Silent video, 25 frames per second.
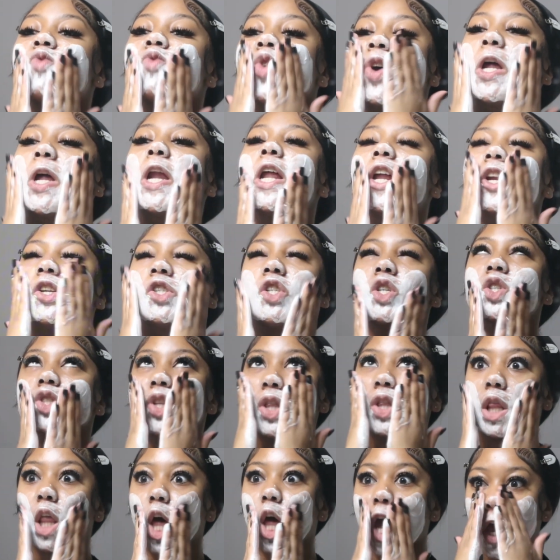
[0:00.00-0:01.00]
And it just
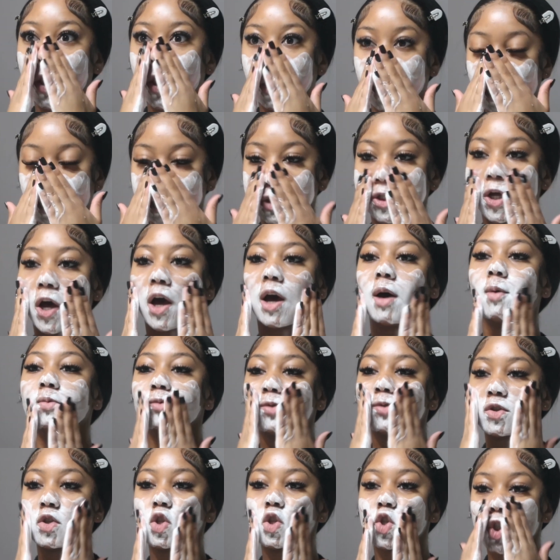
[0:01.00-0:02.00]
lathers
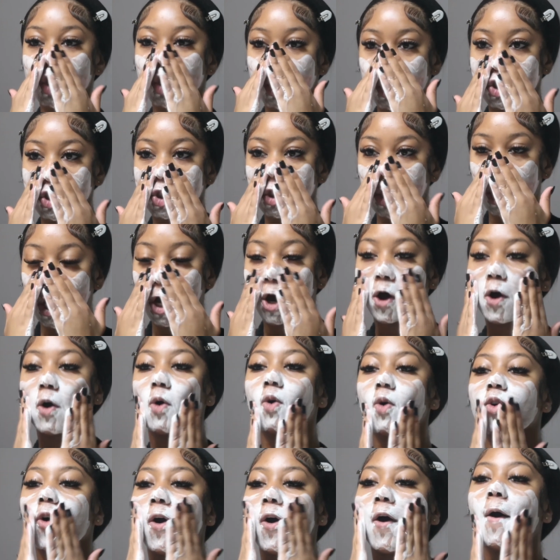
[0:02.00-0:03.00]
up
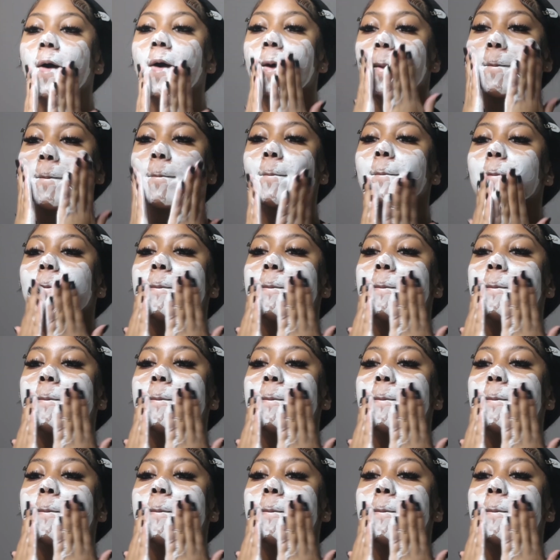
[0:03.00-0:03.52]
so good.